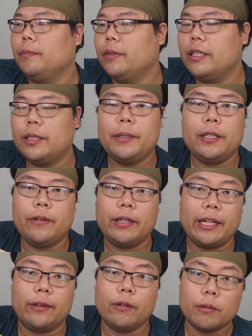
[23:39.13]
especially with
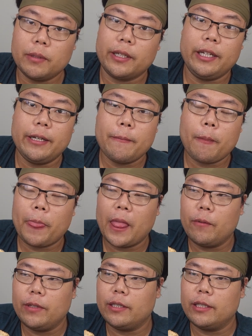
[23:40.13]
like tteokbokki,
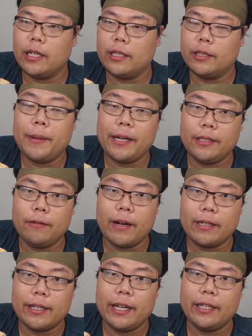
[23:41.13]
which is a spicy
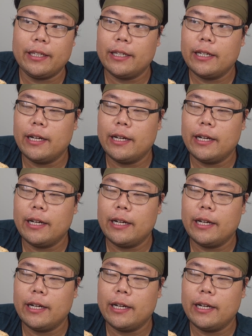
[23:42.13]
rice cake.